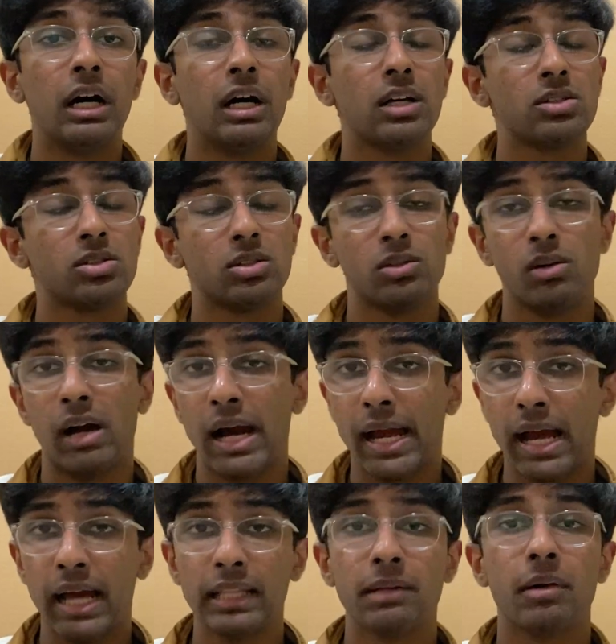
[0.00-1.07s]
So I
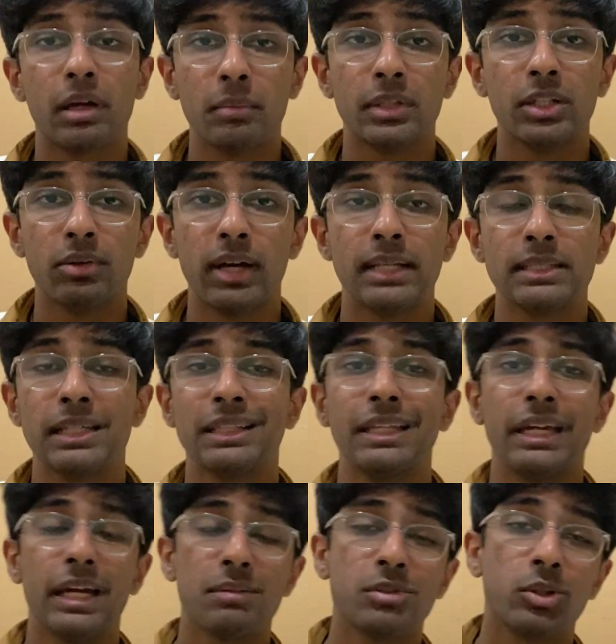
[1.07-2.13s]
highly recommend that you guys get the
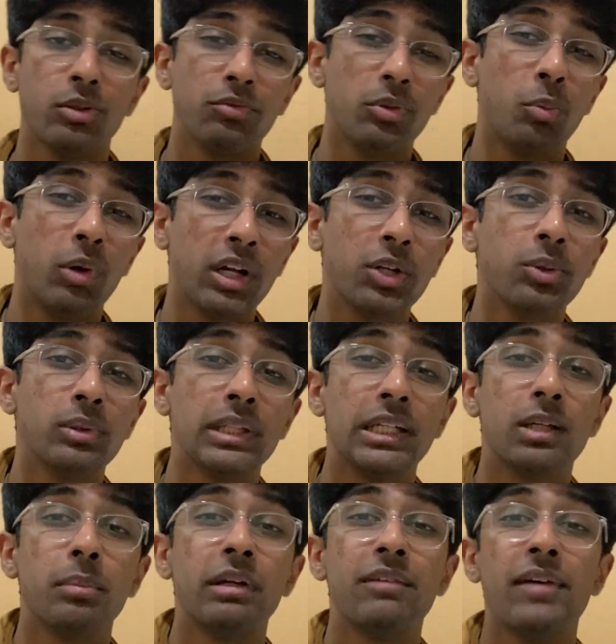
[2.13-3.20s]
AMSCO if you want to do a
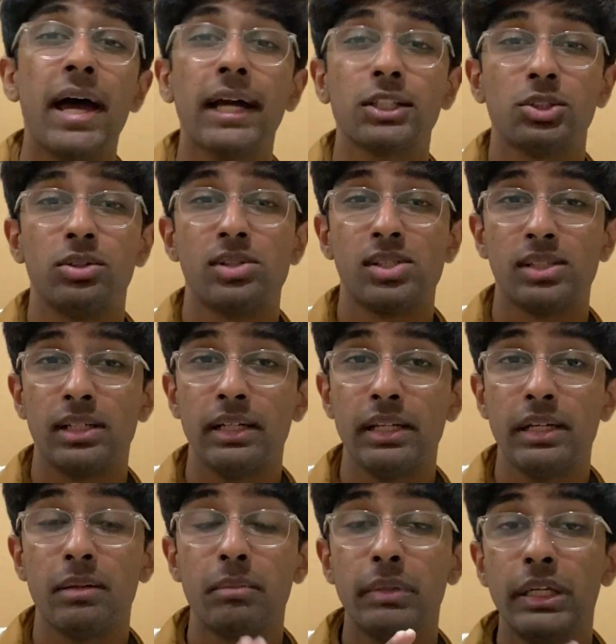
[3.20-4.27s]
little bit of extra
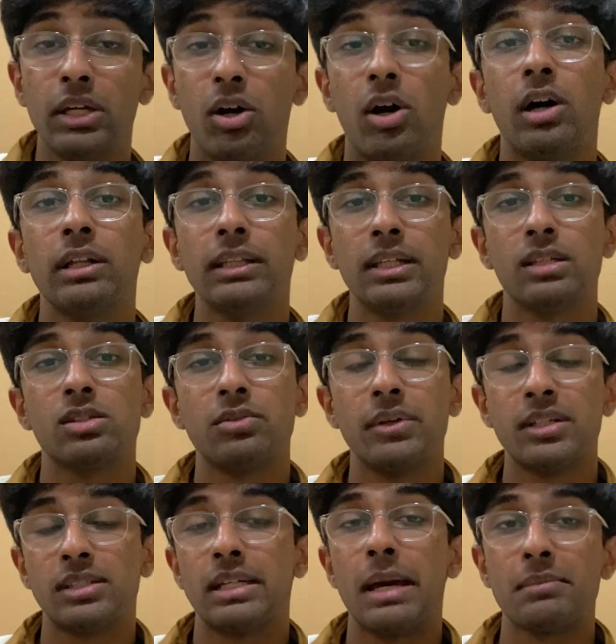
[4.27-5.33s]
studying beyond these 3
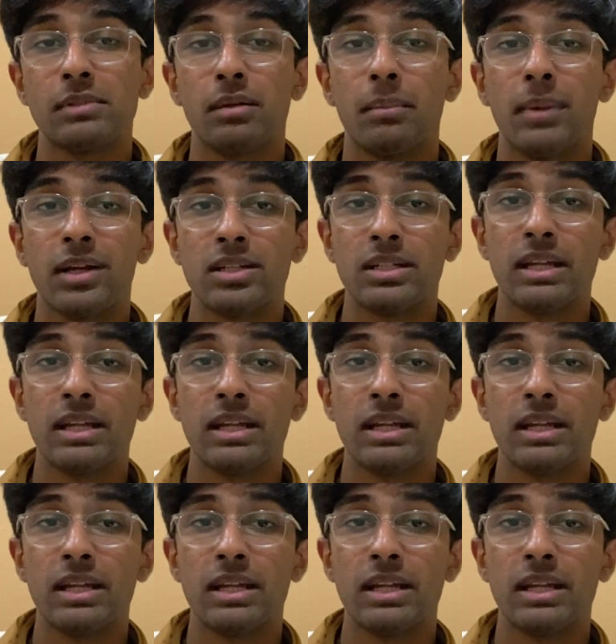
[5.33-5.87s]
steps I'm about to